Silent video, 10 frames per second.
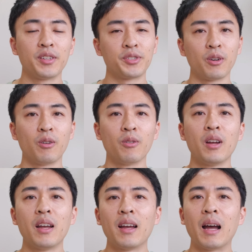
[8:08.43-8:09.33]
So
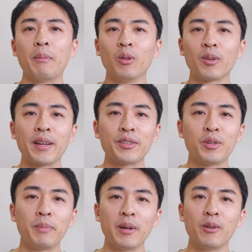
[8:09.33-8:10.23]
I'm looking to
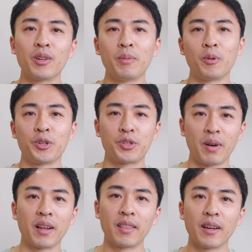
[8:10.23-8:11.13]
build more
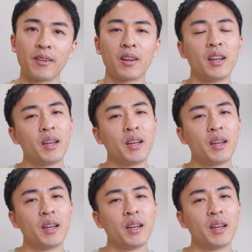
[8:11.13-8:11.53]
strength there,